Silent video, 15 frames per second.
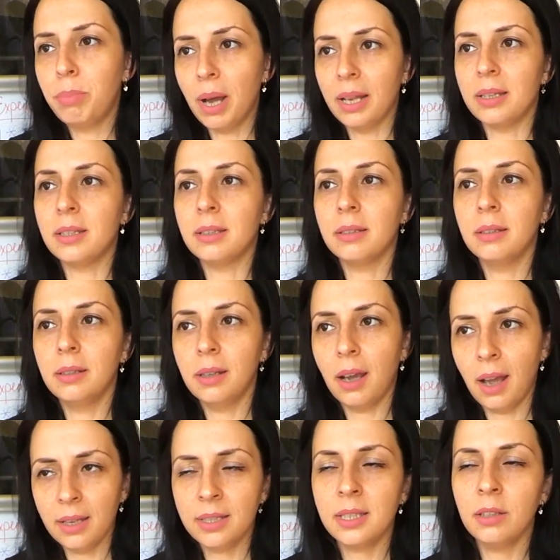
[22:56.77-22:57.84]
But
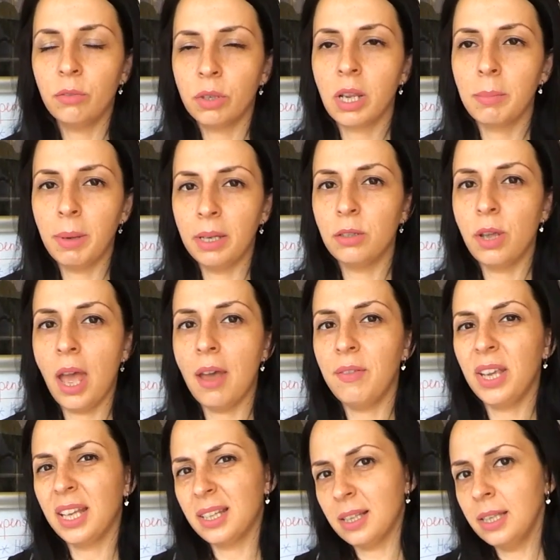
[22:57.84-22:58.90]
I still recommend you
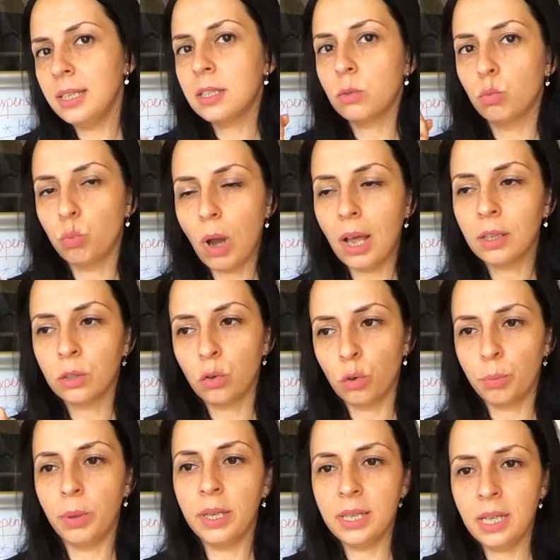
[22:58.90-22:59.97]
having at least one
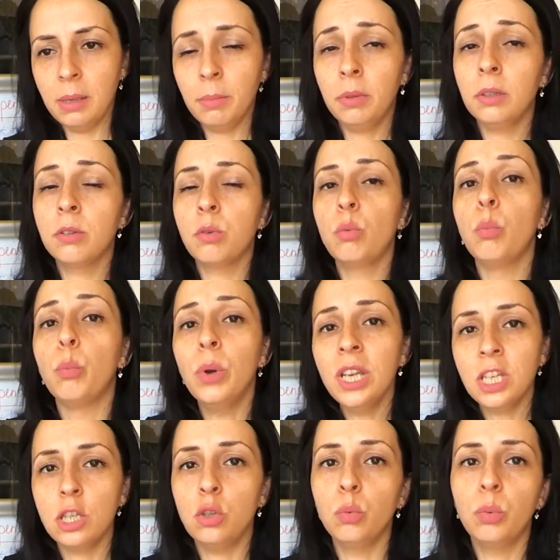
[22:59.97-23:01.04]
corporate email through
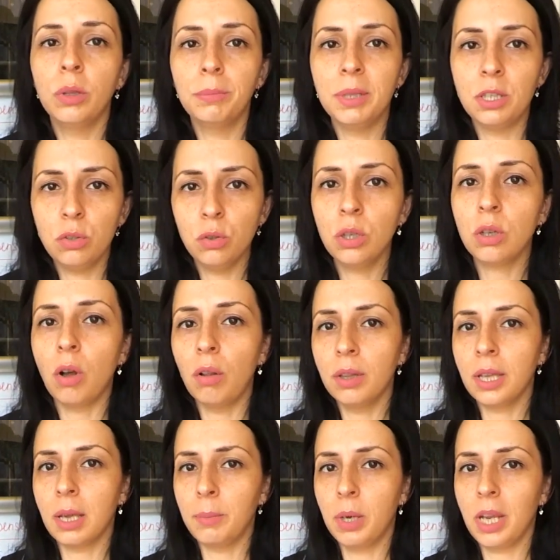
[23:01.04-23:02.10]
which you will be doing
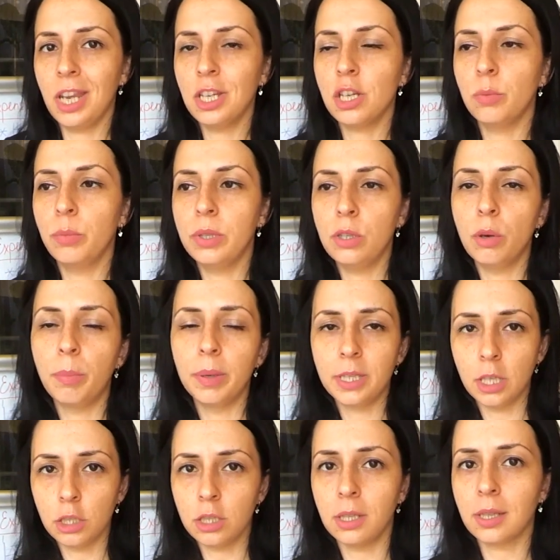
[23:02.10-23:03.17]
all the communication with your
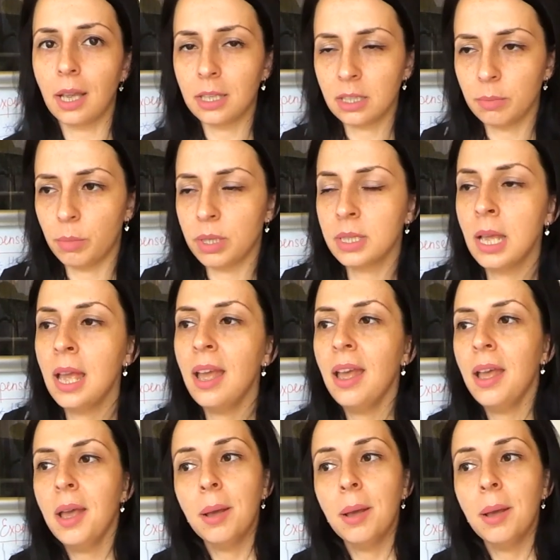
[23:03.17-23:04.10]
potential customers.